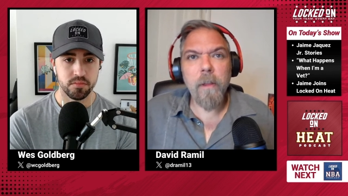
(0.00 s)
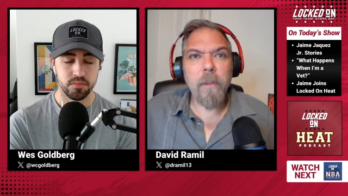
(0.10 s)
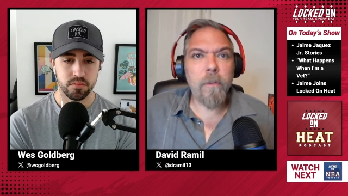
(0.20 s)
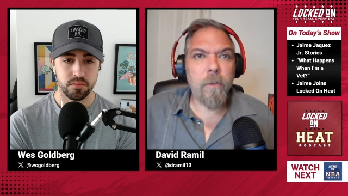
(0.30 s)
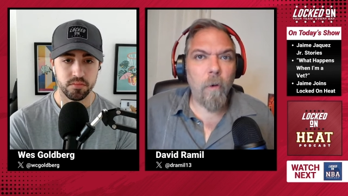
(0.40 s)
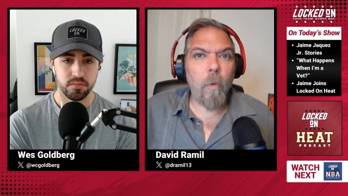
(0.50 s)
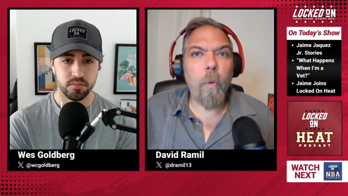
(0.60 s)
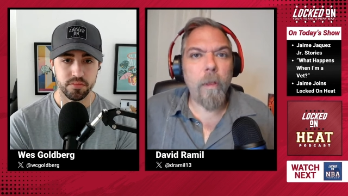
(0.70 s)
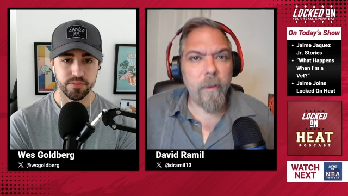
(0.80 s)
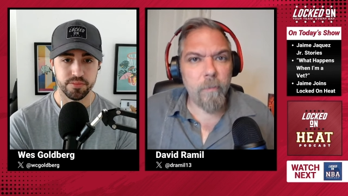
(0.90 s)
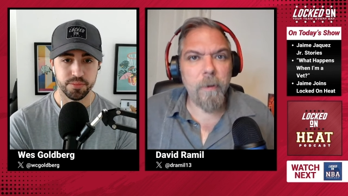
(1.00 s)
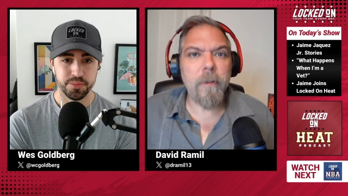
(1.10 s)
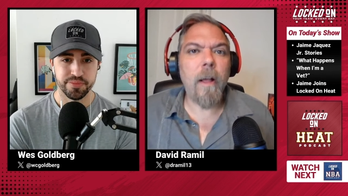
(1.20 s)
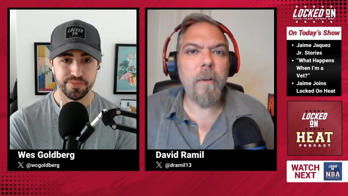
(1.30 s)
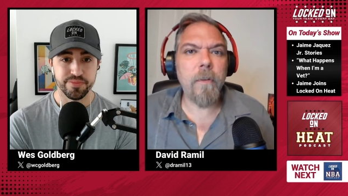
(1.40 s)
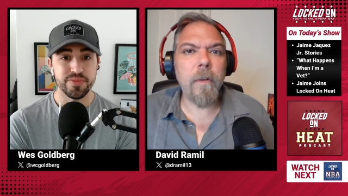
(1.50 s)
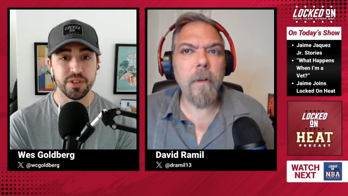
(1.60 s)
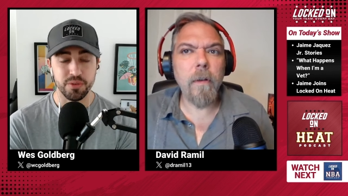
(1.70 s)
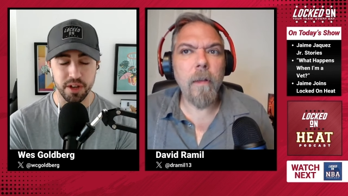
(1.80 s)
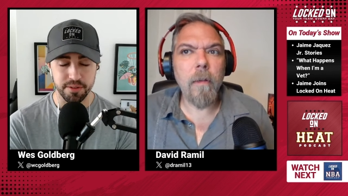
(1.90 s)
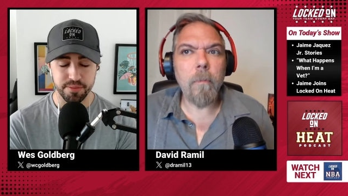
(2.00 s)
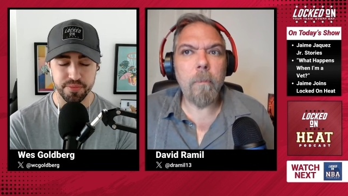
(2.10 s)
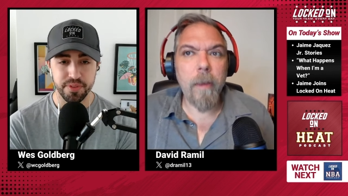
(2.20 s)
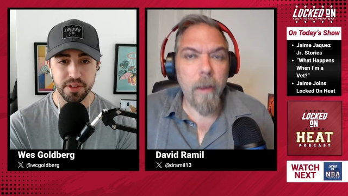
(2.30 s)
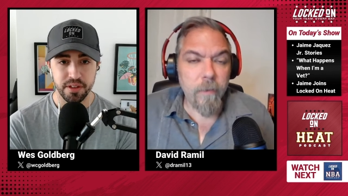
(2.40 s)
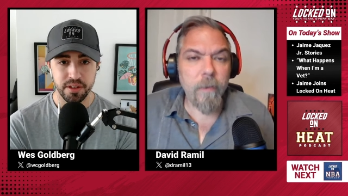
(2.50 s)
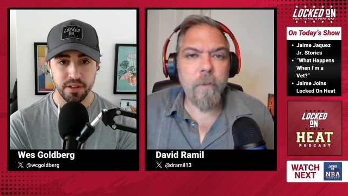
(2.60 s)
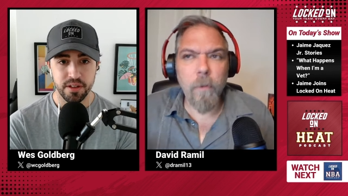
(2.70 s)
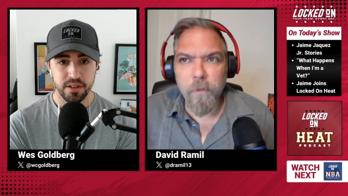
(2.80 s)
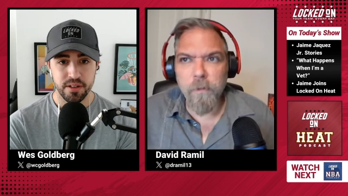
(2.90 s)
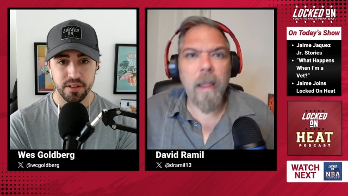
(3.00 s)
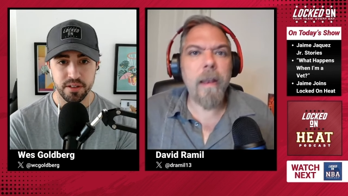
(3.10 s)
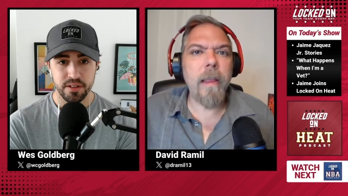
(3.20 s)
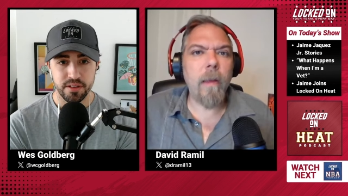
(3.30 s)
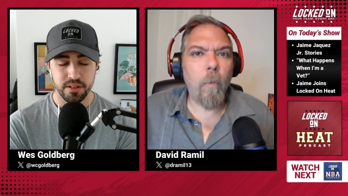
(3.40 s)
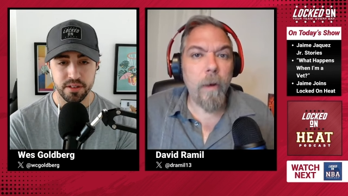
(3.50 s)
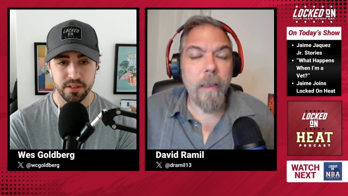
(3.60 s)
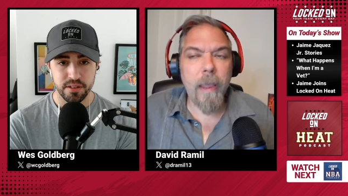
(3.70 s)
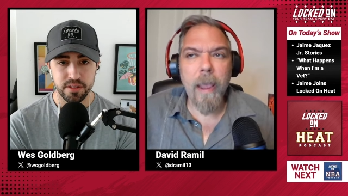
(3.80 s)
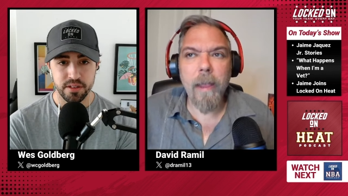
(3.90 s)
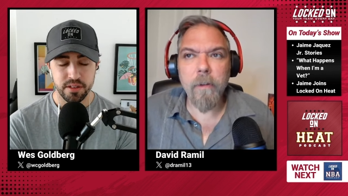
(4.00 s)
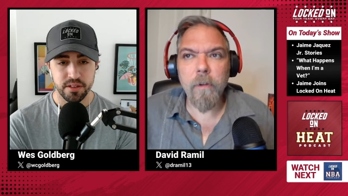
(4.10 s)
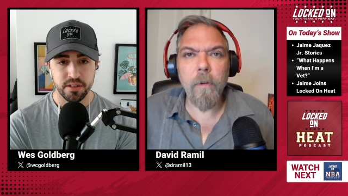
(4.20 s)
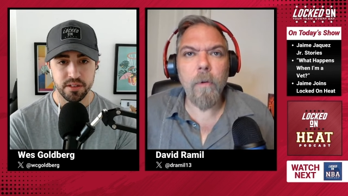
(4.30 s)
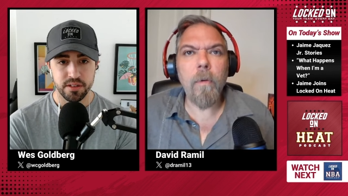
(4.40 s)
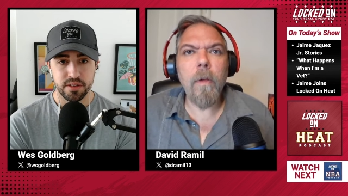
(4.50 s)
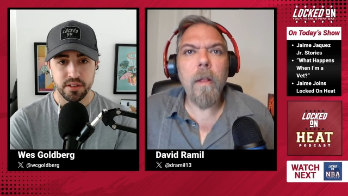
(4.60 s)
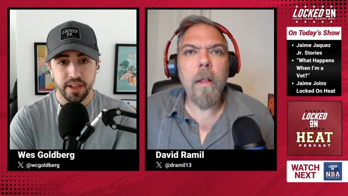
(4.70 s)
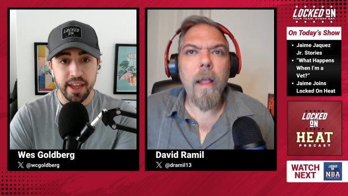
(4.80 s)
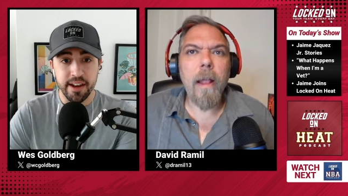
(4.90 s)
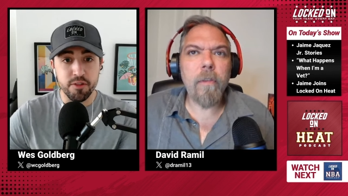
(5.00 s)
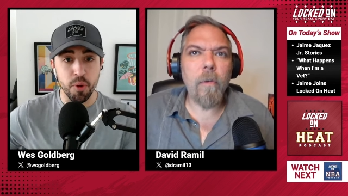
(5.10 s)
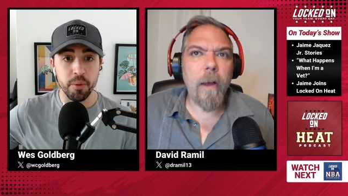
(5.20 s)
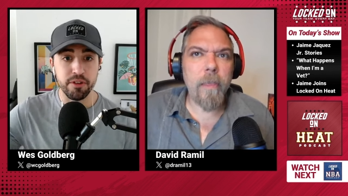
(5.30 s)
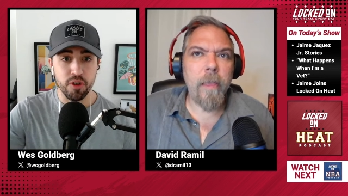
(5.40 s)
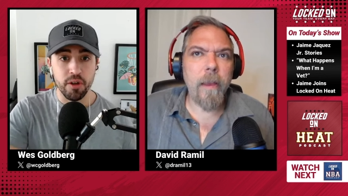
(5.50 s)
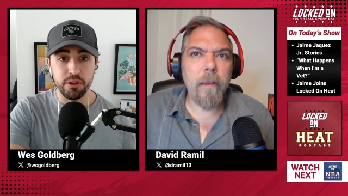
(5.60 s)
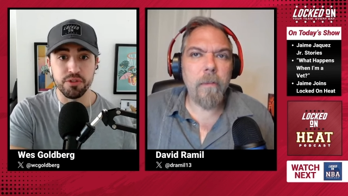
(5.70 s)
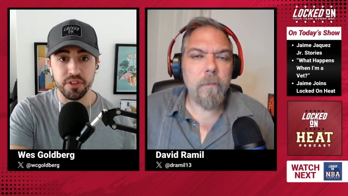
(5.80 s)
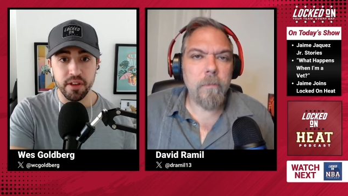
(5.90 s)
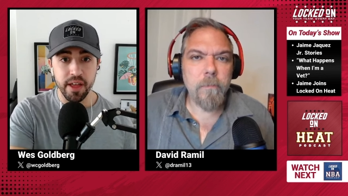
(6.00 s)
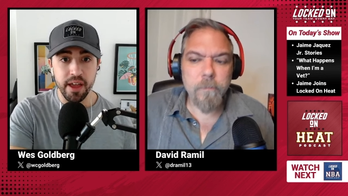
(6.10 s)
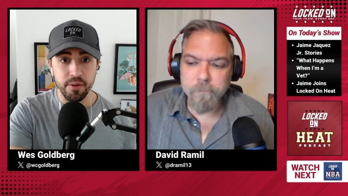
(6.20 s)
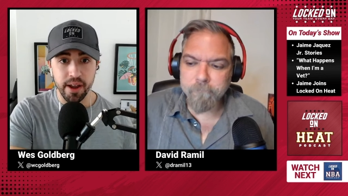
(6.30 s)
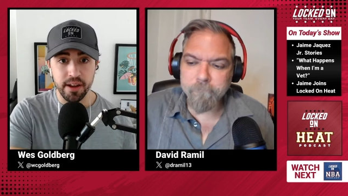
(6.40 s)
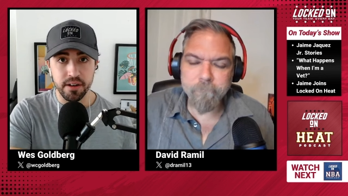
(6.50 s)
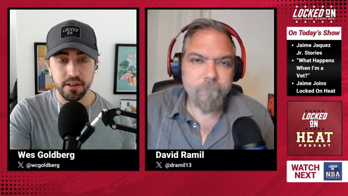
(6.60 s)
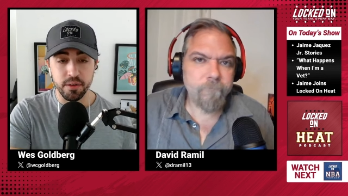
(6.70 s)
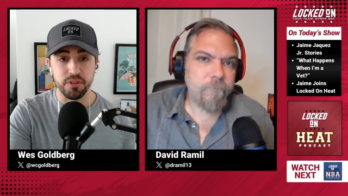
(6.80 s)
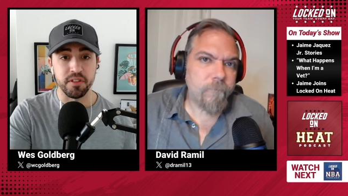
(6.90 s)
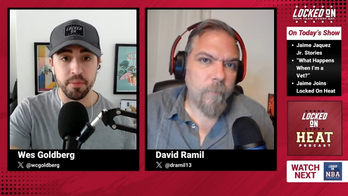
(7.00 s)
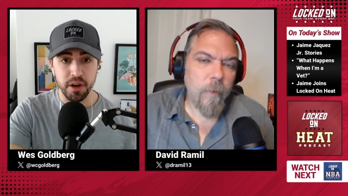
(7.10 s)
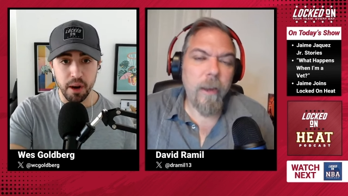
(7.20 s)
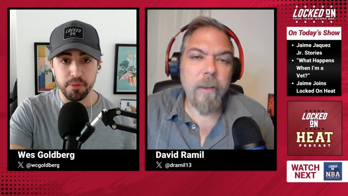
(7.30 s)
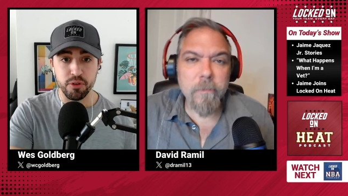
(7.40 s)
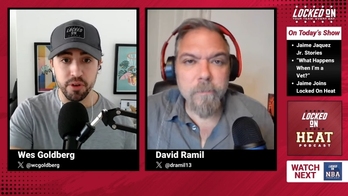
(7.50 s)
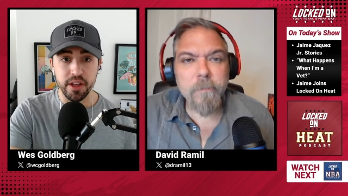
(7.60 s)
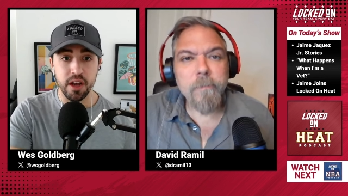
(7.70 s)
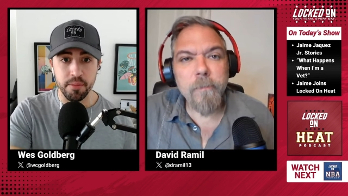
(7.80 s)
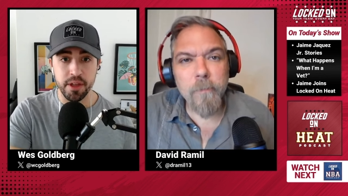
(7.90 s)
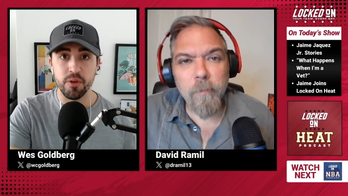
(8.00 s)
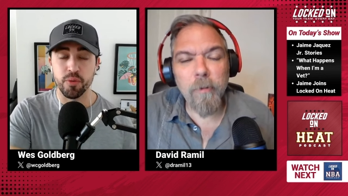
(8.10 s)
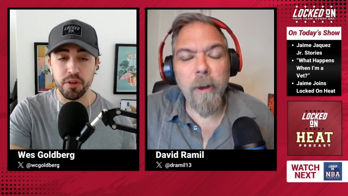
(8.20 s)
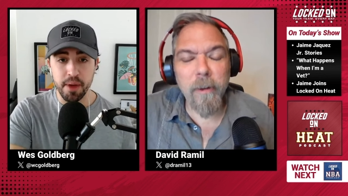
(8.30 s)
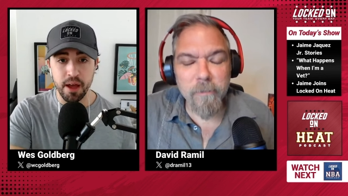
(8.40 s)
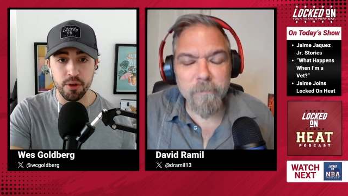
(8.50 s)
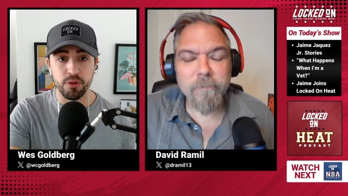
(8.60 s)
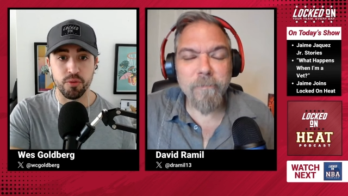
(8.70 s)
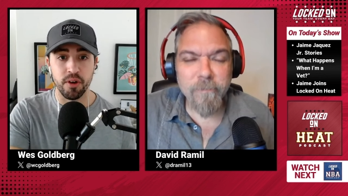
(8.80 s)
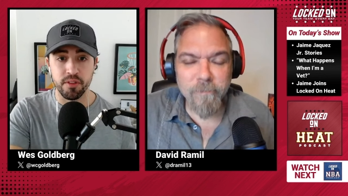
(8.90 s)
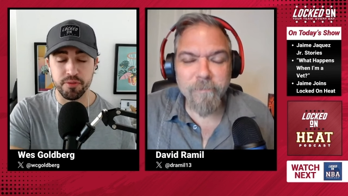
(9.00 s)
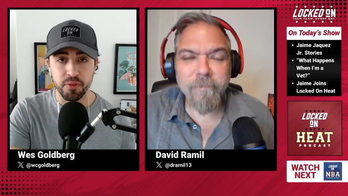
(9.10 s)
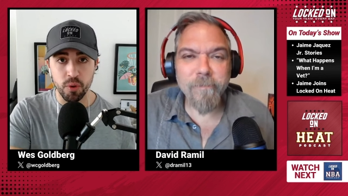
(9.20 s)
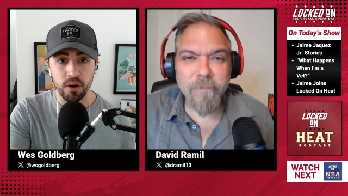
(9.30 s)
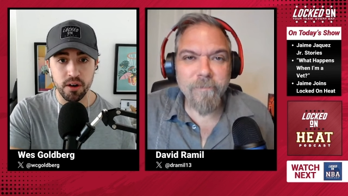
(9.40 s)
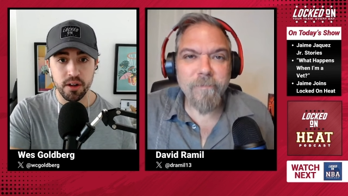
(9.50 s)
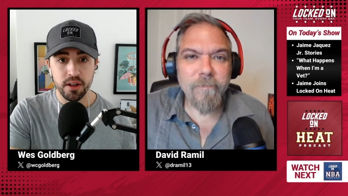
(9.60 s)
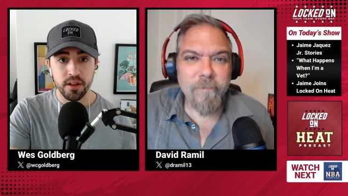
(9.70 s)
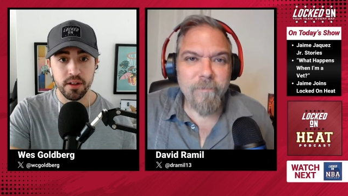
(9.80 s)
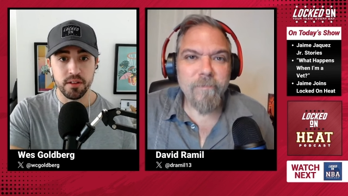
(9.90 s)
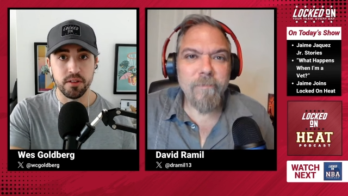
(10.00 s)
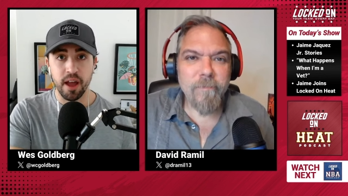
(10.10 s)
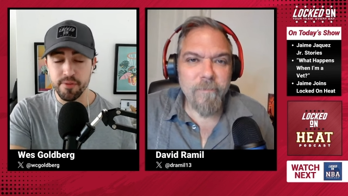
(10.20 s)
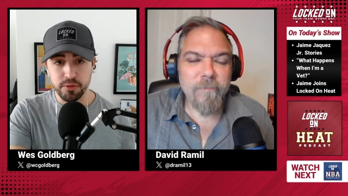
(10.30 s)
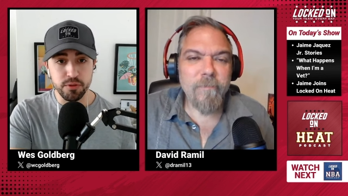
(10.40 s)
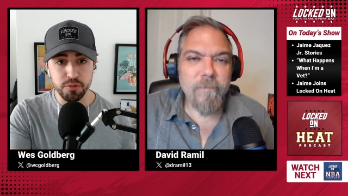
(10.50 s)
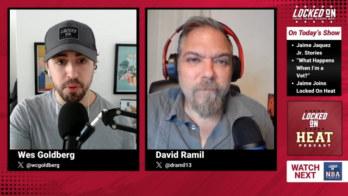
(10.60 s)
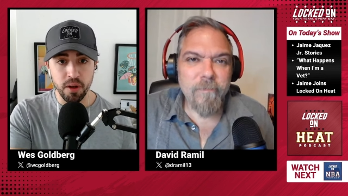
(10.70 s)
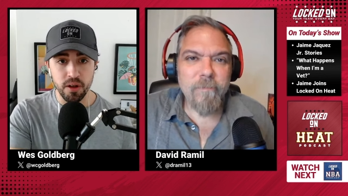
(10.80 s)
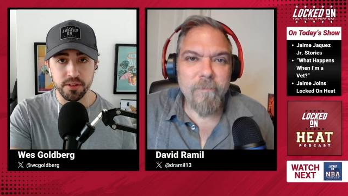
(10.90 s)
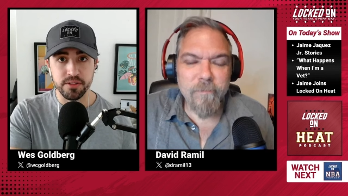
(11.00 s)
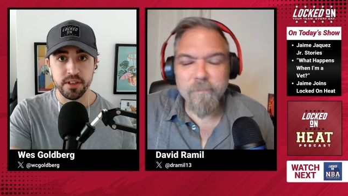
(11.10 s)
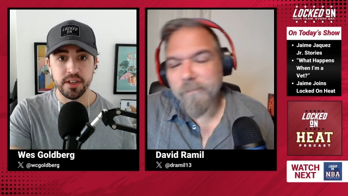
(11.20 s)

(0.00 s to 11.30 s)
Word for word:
Speaker 1: so will his production because he's so steady in what he can do. And, and it's so what I we think, saw at
Speaker 2: UCLA, right? It was a limited right. opportunity come in, rebound, right. run the floor, dive for loose balls